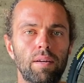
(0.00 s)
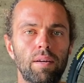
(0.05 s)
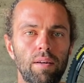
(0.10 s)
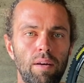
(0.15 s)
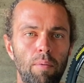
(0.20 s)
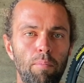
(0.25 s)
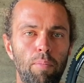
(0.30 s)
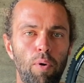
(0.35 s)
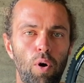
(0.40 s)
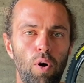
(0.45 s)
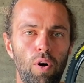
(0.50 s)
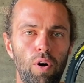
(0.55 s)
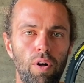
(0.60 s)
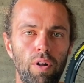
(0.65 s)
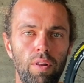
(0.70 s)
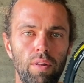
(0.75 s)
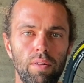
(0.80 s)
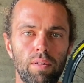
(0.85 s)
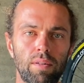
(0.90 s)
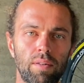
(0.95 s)
I'm
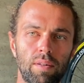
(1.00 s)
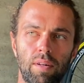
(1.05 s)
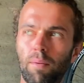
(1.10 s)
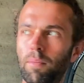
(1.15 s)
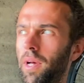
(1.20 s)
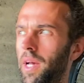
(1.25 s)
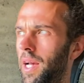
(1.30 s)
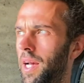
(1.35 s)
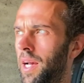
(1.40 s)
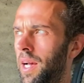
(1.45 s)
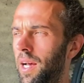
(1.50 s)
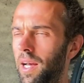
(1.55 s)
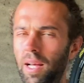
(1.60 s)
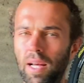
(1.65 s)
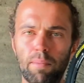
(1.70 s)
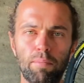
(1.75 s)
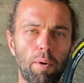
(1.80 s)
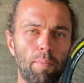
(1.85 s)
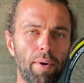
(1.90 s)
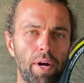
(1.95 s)
Paul. I'm here
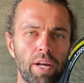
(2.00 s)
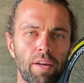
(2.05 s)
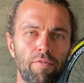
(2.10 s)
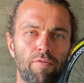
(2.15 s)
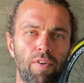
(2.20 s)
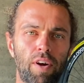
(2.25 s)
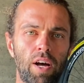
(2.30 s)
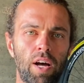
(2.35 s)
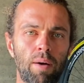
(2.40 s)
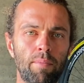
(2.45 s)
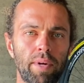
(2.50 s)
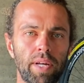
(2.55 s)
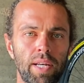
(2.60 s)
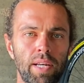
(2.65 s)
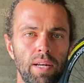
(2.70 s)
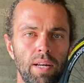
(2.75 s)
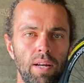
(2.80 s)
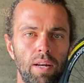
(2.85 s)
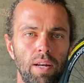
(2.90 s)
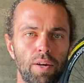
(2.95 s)
at my bike farm
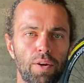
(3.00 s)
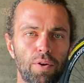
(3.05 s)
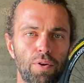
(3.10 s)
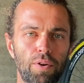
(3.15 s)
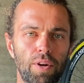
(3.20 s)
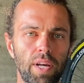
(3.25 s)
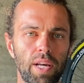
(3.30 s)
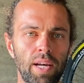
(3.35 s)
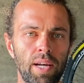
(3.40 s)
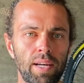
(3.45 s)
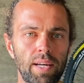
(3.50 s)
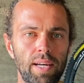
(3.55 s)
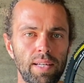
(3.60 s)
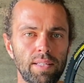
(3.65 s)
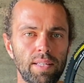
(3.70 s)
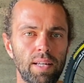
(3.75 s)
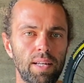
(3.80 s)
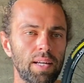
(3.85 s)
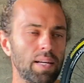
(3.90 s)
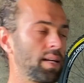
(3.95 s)
in Liguria,
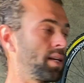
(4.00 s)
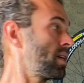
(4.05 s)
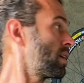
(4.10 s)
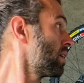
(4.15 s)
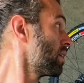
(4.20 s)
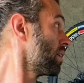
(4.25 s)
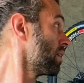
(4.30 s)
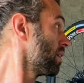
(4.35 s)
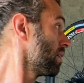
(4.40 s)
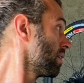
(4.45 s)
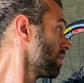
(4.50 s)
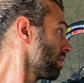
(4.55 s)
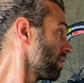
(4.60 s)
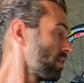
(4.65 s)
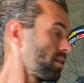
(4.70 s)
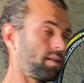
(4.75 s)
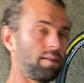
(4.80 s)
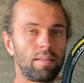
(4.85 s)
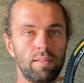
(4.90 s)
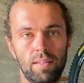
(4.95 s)
Italy.
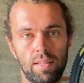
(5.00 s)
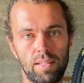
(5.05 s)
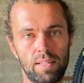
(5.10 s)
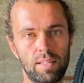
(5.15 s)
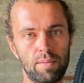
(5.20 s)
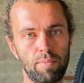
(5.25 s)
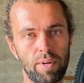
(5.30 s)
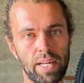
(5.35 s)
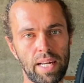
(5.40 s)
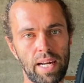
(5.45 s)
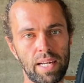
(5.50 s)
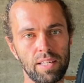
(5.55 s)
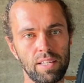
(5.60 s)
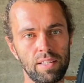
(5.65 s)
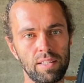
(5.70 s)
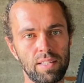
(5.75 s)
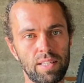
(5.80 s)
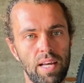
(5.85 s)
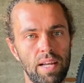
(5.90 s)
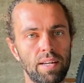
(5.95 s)
This is my Canyon
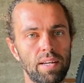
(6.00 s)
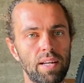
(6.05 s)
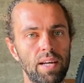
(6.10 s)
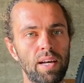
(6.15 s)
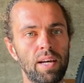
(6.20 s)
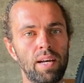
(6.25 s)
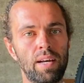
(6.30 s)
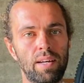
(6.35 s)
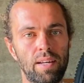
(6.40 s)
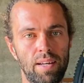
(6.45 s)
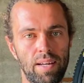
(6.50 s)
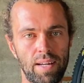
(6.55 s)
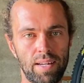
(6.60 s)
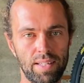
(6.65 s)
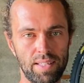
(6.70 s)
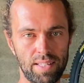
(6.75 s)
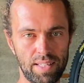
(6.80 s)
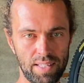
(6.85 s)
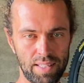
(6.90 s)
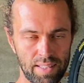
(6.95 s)
Sender, and
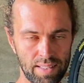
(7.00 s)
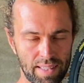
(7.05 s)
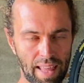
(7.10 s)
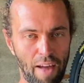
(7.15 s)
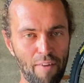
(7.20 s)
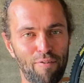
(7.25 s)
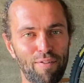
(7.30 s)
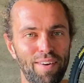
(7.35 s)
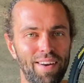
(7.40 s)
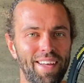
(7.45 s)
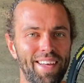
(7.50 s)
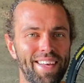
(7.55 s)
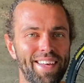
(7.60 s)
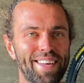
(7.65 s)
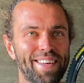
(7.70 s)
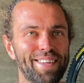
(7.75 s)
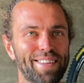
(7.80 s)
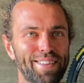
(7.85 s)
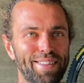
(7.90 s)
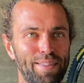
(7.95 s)
this is
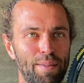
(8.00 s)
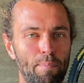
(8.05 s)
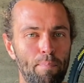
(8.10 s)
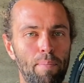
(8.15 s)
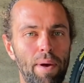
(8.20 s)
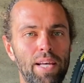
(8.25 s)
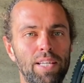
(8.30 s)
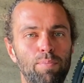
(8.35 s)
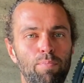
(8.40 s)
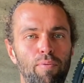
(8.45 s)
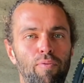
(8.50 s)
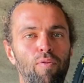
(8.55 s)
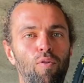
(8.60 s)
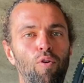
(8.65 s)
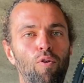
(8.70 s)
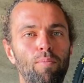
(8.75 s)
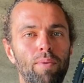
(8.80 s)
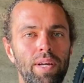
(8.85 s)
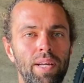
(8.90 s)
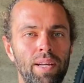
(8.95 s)
definitely the best
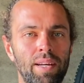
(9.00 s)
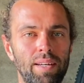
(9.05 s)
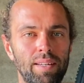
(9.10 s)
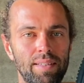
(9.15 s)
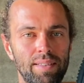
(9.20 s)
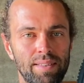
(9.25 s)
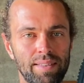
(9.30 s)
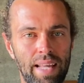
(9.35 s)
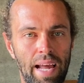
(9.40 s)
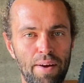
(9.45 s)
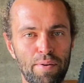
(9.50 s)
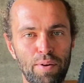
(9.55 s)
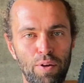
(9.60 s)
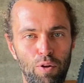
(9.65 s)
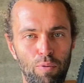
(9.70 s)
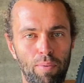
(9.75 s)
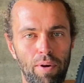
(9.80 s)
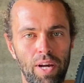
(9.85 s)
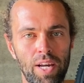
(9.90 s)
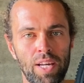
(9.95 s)
performing downhill
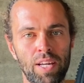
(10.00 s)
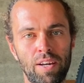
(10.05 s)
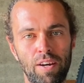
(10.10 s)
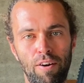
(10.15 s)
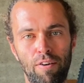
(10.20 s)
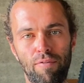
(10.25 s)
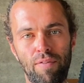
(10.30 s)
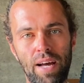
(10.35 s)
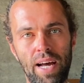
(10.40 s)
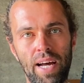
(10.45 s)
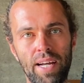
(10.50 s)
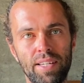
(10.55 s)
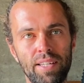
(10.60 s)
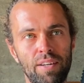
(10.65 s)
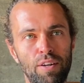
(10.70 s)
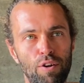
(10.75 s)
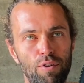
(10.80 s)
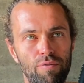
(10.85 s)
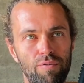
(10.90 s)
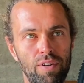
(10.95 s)
bike I've had in
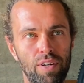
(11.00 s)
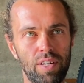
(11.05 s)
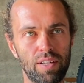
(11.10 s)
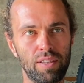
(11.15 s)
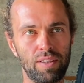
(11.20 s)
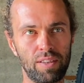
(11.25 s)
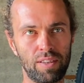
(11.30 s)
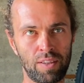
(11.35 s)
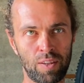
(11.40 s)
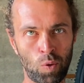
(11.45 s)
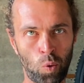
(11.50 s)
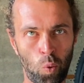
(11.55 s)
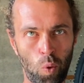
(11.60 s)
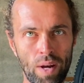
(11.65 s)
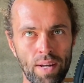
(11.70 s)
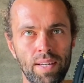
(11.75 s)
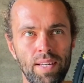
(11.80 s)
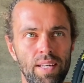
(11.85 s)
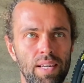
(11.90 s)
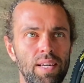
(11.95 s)
over
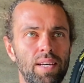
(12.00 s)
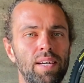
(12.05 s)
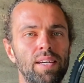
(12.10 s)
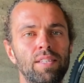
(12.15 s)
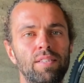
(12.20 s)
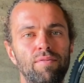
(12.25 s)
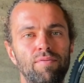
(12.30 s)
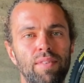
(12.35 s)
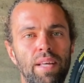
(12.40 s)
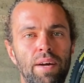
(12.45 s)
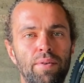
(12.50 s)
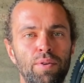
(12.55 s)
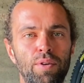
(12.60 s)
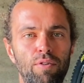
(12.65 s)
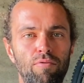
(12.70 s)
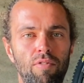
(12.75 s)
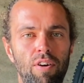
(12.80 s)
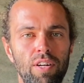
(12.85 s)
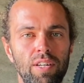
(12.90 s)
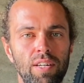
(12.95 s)
20 years of downhill
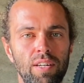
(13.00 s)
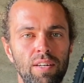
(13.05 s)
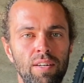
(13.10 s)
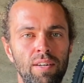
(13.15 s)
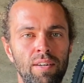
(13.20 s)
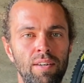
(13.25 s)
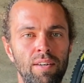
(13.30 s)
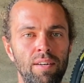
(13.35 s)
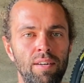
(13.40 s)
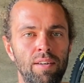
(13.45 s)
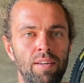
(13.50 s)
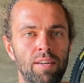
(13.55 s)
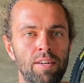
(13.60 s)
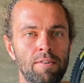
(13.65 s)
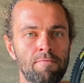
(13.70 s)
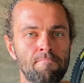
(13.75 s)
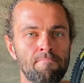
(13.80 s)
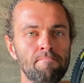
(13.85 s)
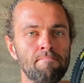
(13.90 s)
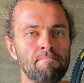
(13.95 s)
riding.
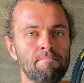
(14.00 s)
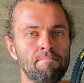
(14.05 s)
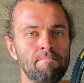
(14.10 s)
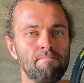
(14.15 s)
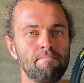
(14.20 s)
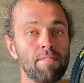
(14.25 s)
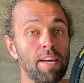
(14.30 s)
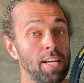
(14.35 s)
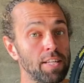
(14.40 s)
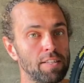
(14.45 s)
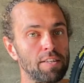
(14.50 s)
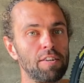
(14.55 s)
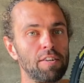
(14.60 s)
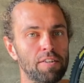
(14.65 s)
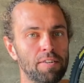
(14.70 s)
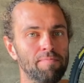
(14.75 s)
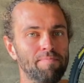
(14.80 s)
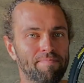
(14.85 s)
It's good.